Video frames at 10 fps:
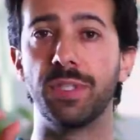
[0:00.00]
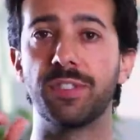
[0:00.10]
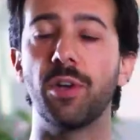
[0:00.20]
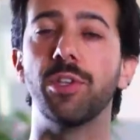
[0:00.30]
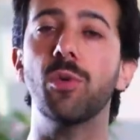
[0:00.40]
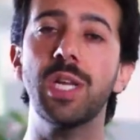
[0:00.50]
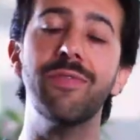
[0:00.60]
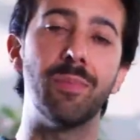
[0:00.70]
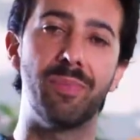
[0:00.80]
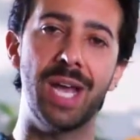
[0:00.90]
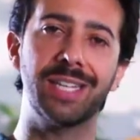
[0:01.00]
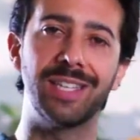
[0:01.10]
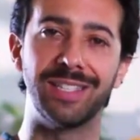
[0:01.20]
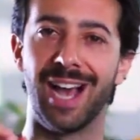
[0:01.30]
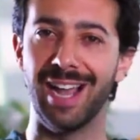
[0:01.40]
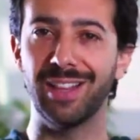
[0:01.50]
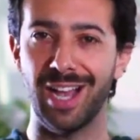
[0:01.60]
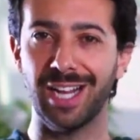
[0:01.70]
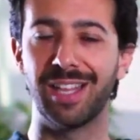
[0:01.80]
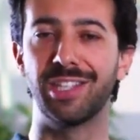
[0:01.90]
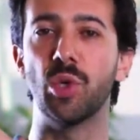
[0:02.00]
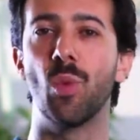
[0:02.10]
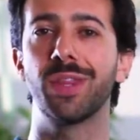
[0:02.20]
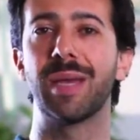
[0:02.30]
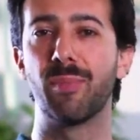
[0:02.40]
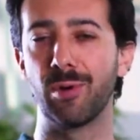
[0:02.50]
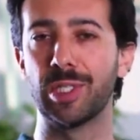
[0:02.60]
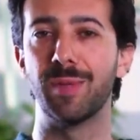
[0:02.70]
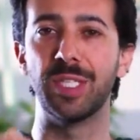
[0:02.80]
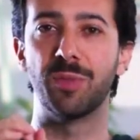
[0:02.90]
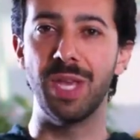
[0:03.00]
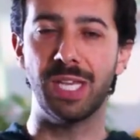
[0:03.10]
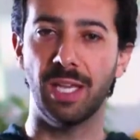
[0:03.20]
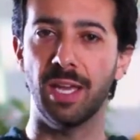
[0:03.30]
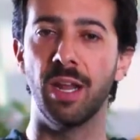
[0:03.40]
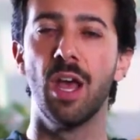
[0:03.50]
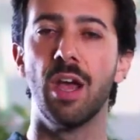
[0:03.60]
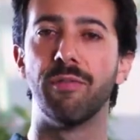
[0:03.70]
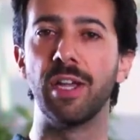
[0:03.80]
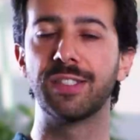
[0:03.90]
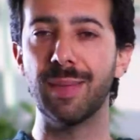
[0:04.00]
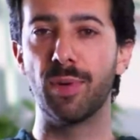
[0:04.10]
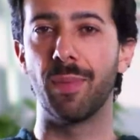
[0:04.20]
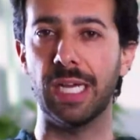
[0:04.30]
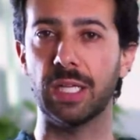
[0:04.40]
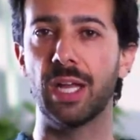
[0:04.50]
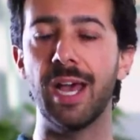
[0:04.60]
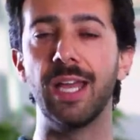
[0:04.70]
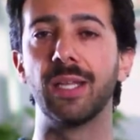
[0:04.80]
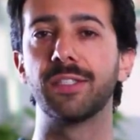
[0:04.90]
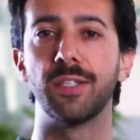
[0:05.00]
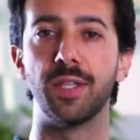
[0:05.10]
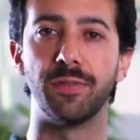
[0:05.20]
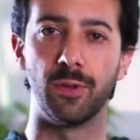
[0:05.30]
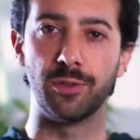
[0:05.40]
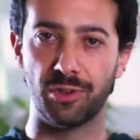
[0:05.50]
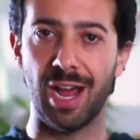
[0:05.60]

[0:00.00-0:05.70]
But still, you can even pick the dialect that you want that person to be speaking in. For example, my client listened to the first